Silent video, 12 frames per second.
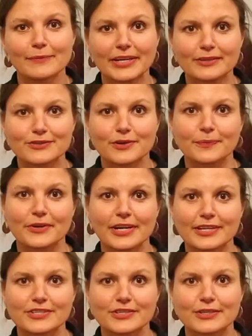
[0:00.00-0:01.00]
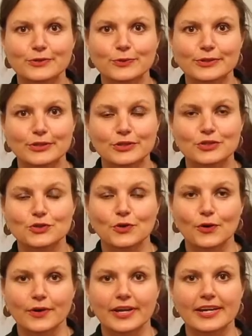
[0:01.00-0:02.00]
manuscript collection is also
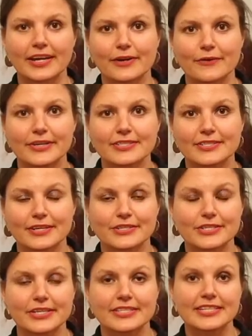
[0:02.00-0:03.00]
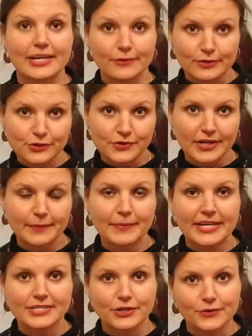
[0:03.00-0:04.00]
strong in areas such as heraldry,
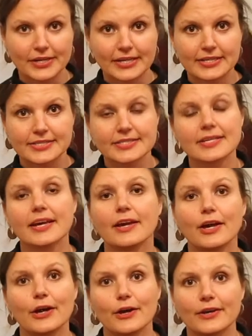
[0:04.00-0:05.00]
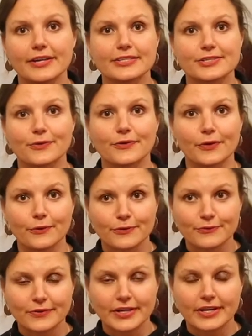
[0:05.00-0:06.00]
pedigrees, early
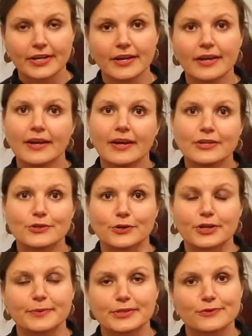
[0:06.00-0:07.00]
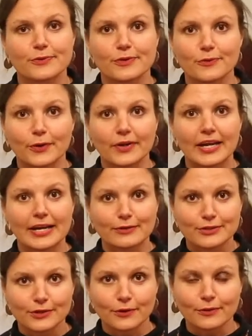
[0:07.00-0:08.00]
historiography, documents from the royal
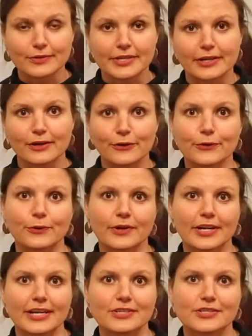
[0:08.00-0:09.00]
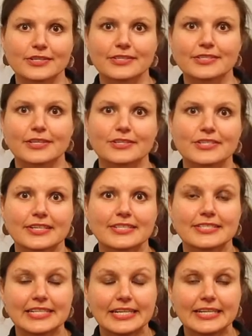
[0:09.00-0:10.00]
household, and local collections such
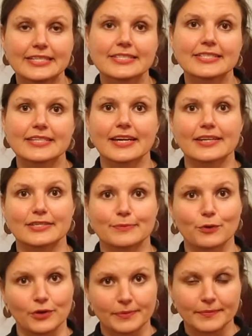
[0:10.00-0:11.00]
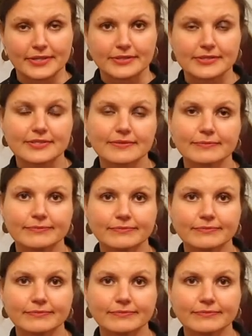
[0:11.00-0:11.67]
as deeds and appointments.